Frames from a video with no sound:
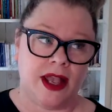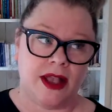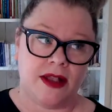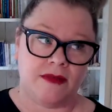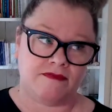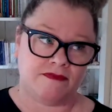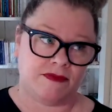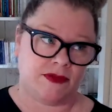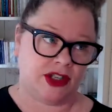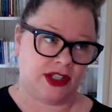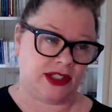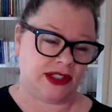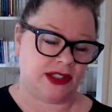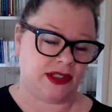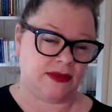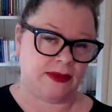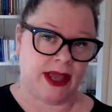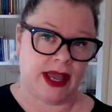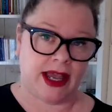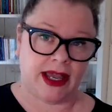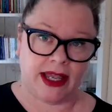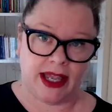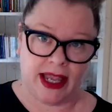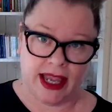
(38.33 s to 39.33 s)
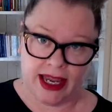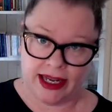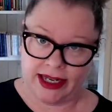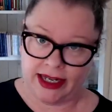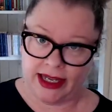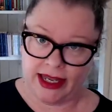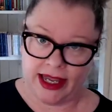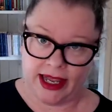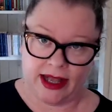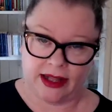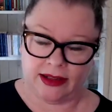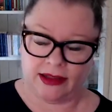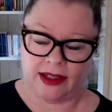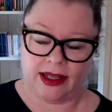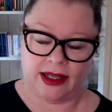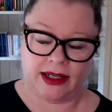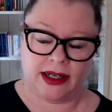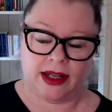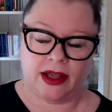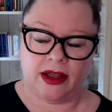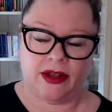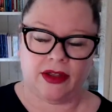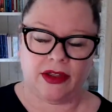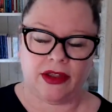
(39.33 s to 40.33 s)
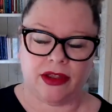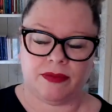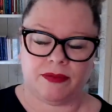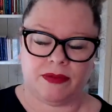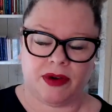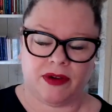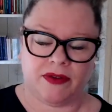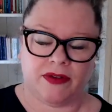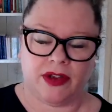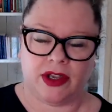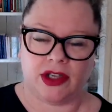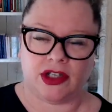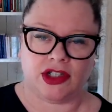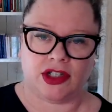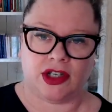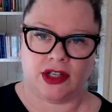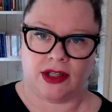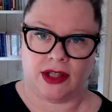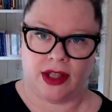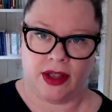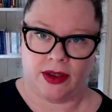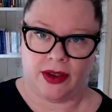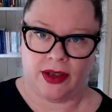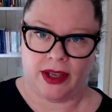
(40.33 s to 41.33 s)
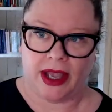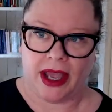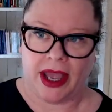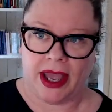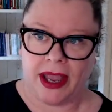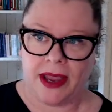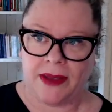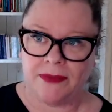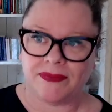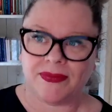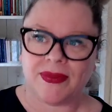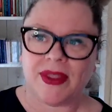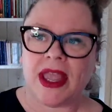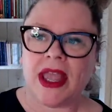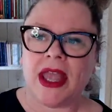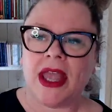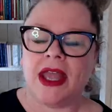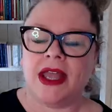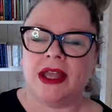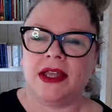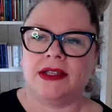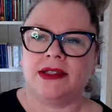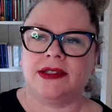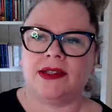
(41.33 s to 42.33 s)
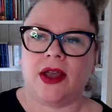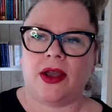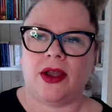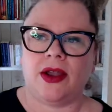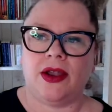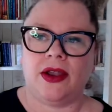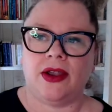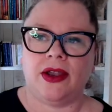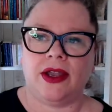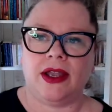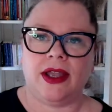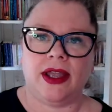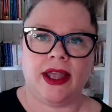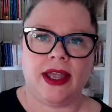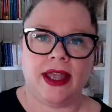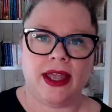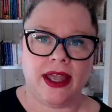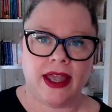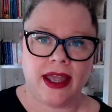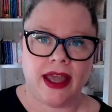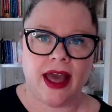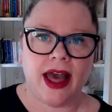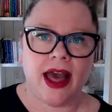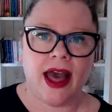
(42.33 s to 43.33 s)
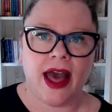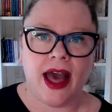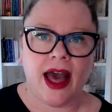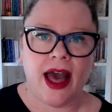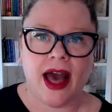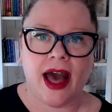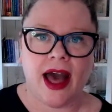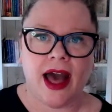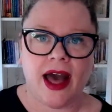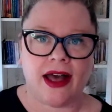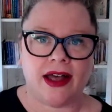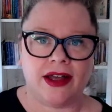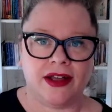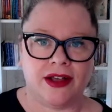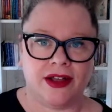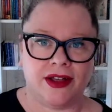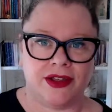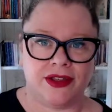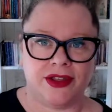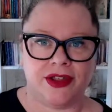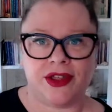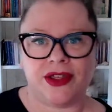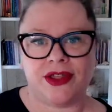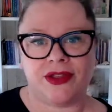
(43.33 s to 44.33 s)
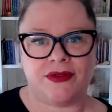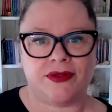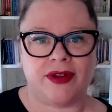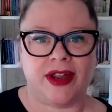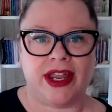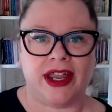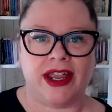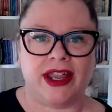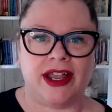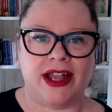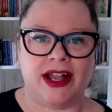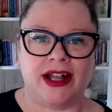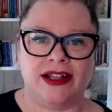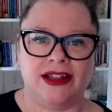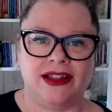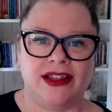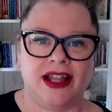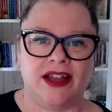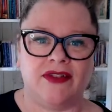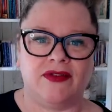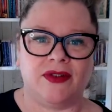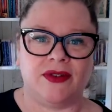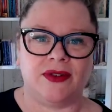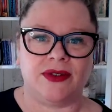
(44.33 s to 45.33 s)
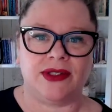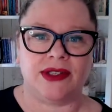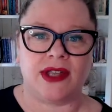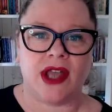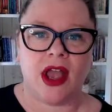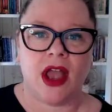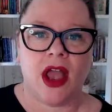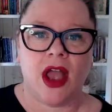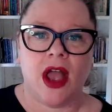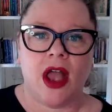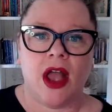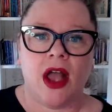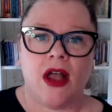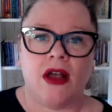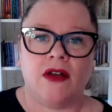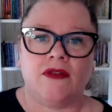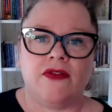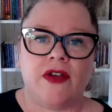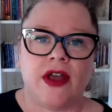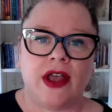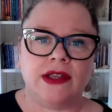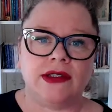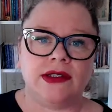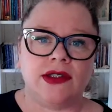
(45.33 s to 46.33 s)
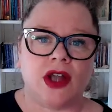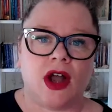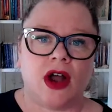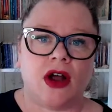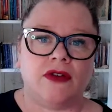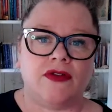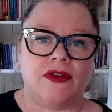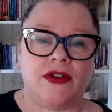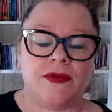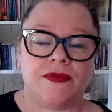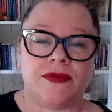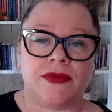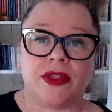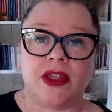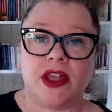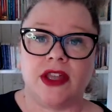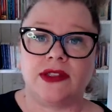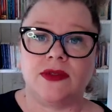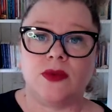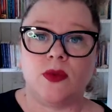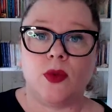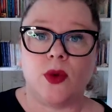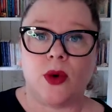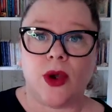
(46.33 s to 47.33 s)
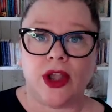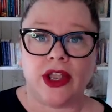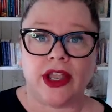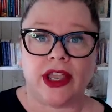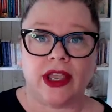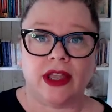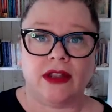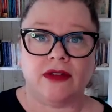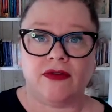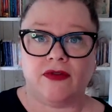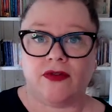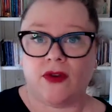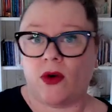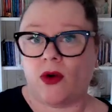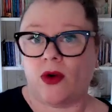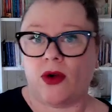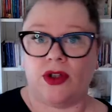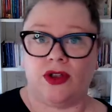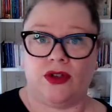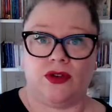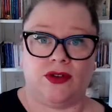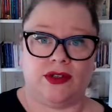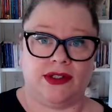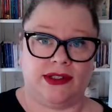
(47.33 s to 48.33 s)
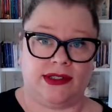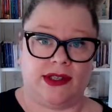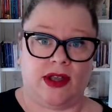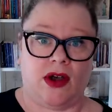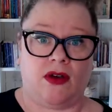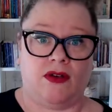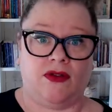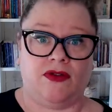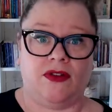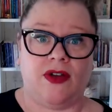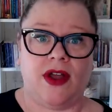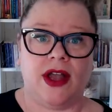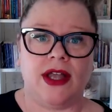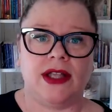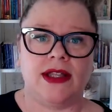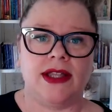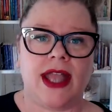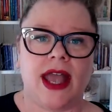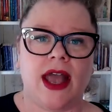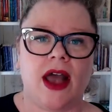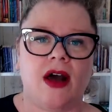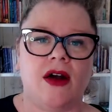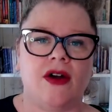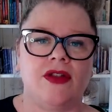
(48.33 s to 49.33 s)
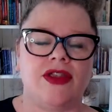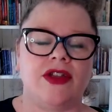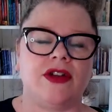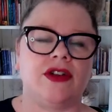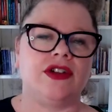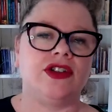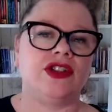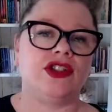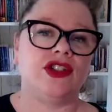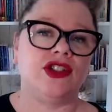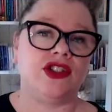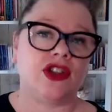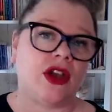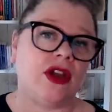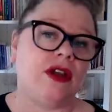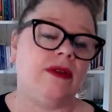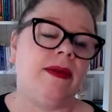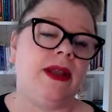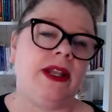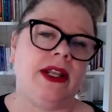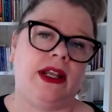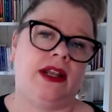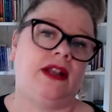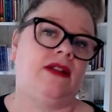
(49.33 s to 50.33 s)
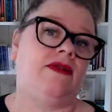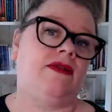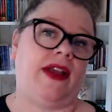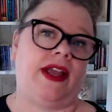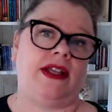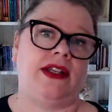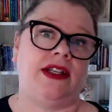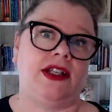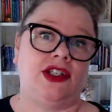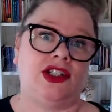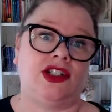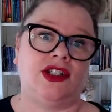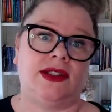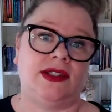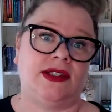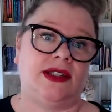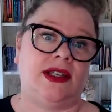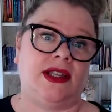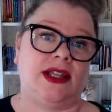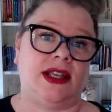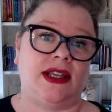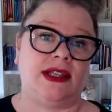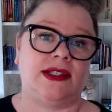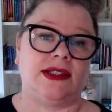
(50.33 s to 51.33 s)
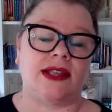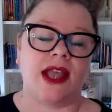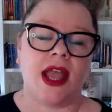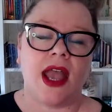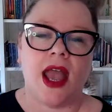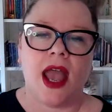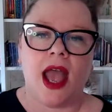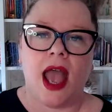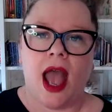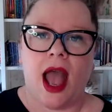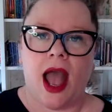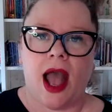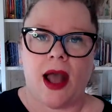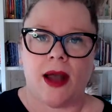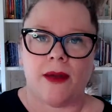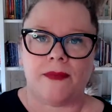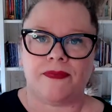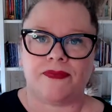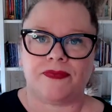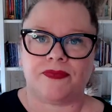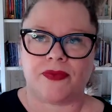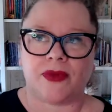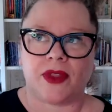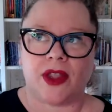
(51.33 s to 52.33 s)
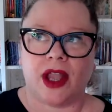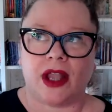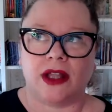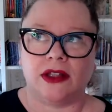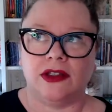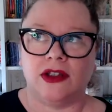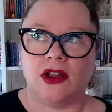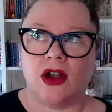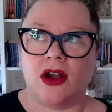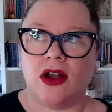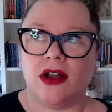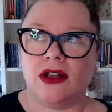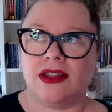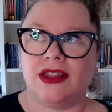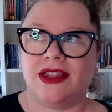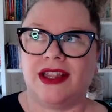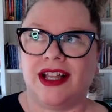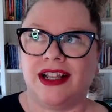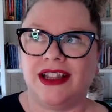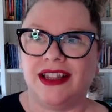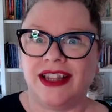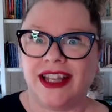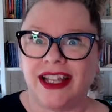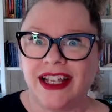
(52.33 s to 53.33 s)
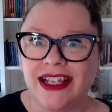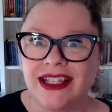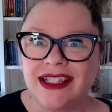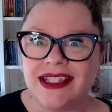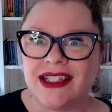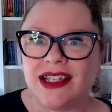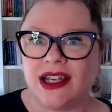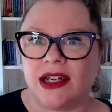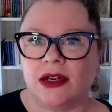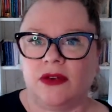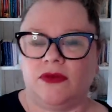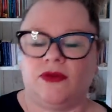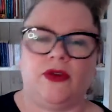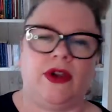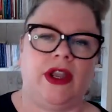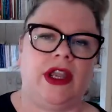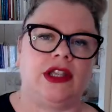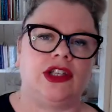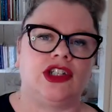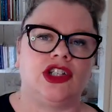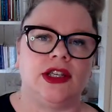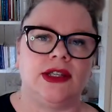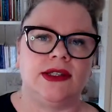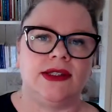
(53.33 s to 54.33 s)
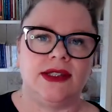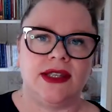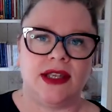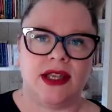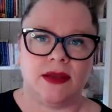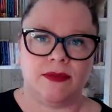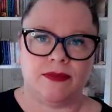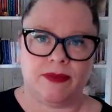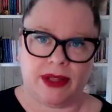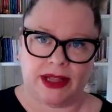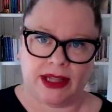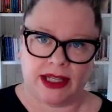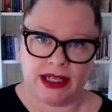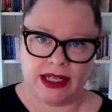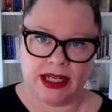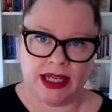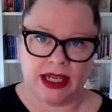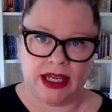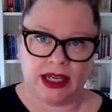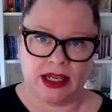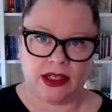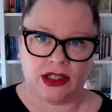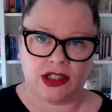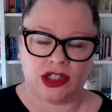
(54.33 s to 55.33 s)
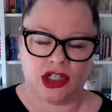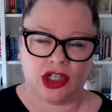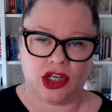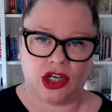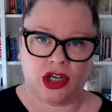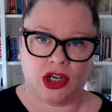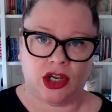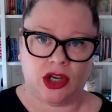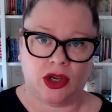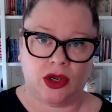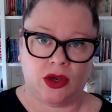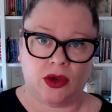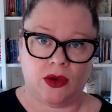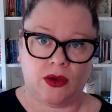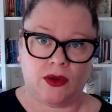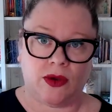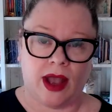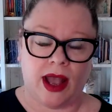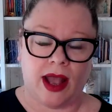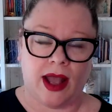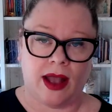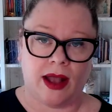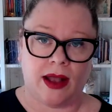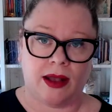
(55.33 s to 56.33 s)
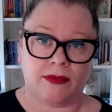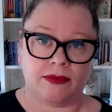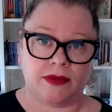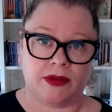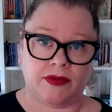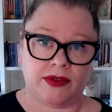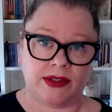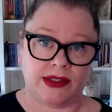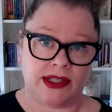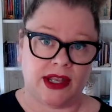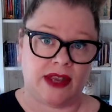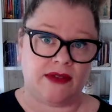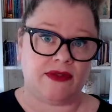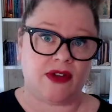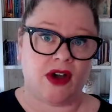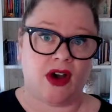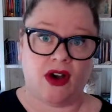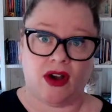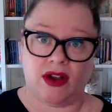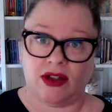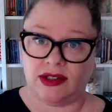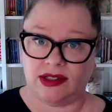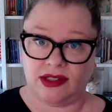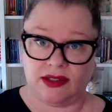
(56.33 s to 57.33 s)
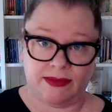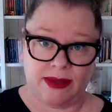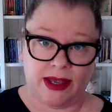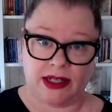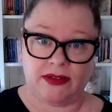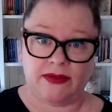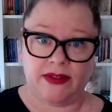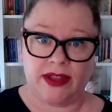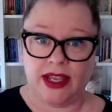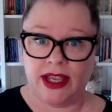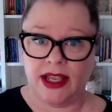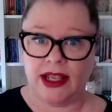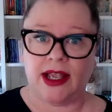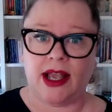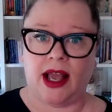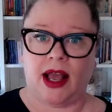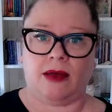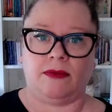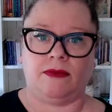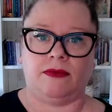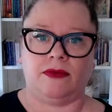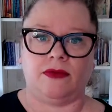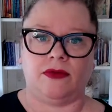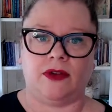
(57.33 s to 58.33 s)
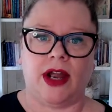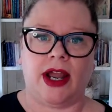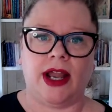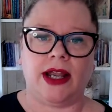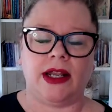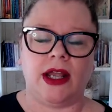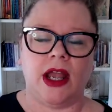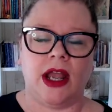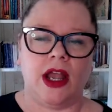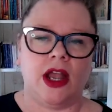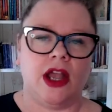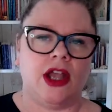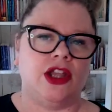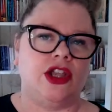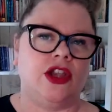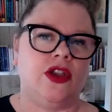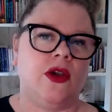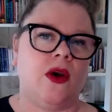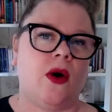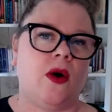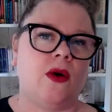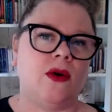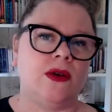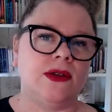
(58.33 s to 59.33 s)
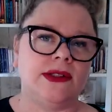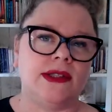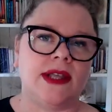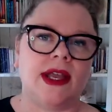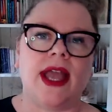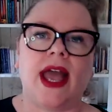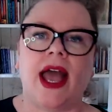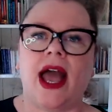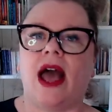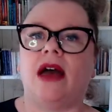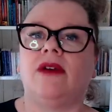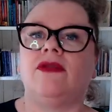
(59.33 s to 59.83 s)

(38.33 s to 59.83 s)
just about any allied health profession. Okay, so here are the 3 levels. First off, there's working for yourself. Now, there are so many advantages to this, not the least of which is the ability to receive the highest amount of income, right? You also have